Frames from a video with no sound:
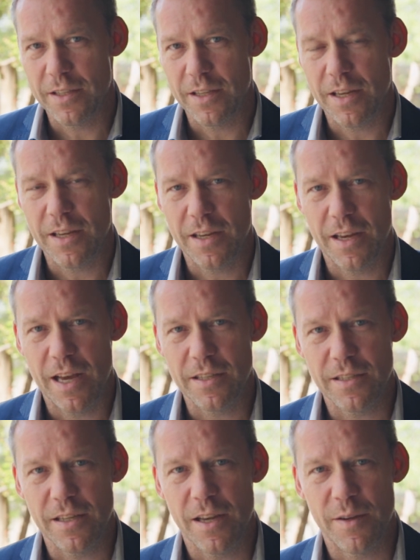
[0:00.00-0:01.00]
Uh,
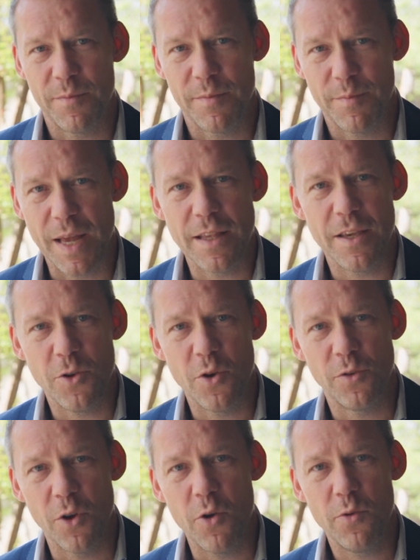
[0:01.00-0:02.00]
as uh, many
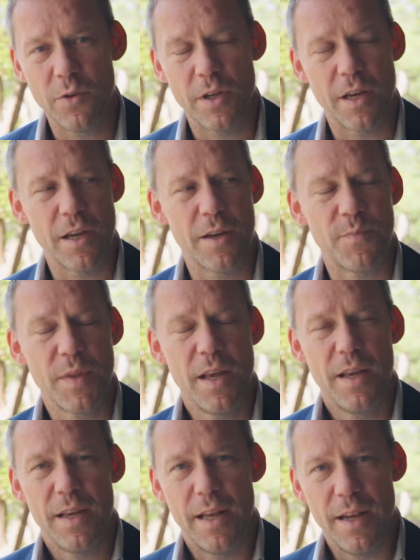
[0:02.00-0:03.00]
you know, um,
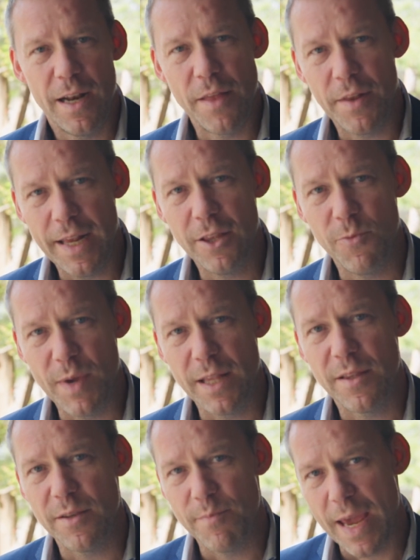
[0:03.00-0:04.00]

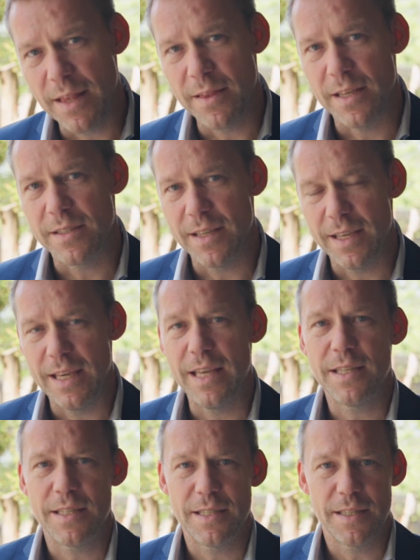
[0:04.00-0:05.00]
lenalidomide maintenance
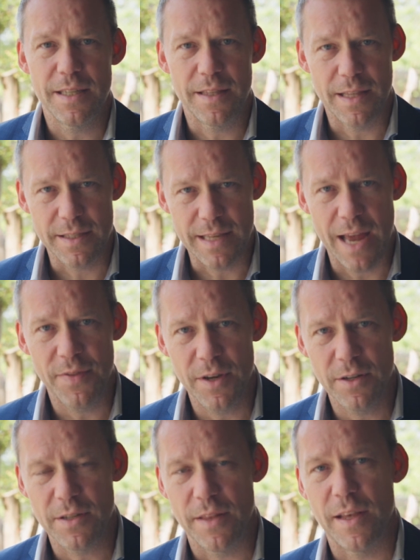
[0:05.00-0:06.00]
is the
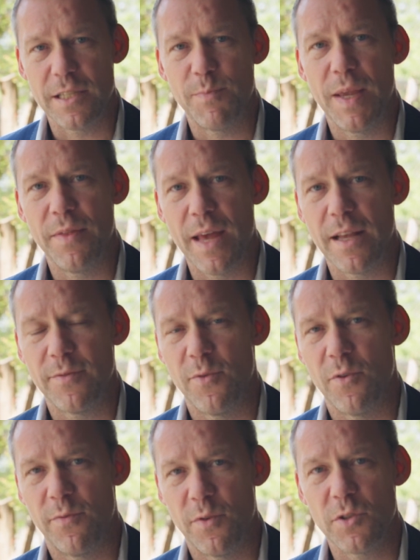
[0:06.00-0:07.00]
standard and has been that
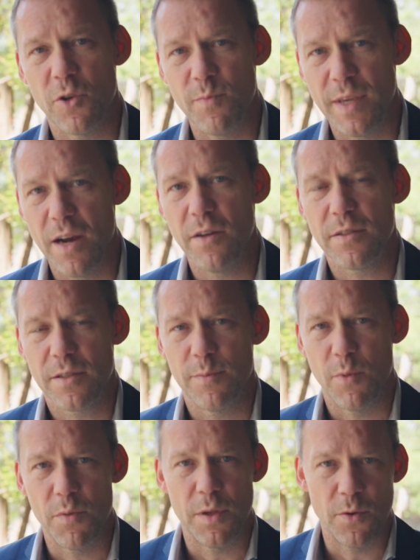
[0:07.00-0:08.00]
for, for some years,
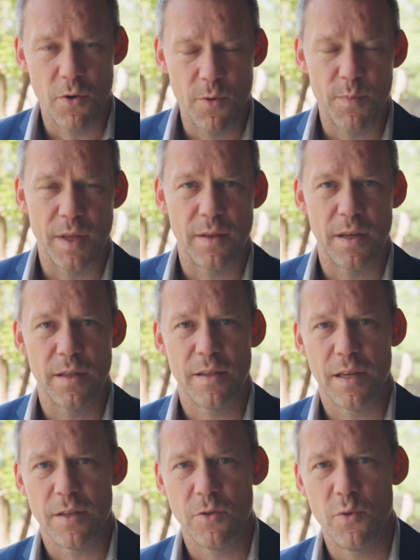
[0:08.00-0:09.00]
both in Europe and,
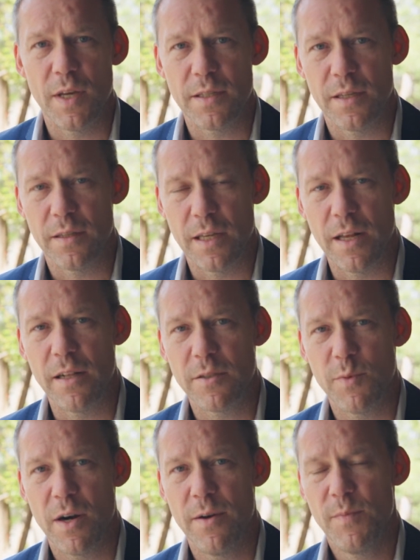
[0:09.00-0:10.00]
and, and US and, and
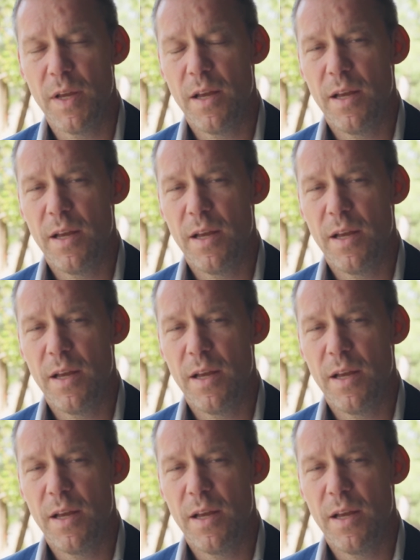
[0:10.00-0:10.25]
elsewhere.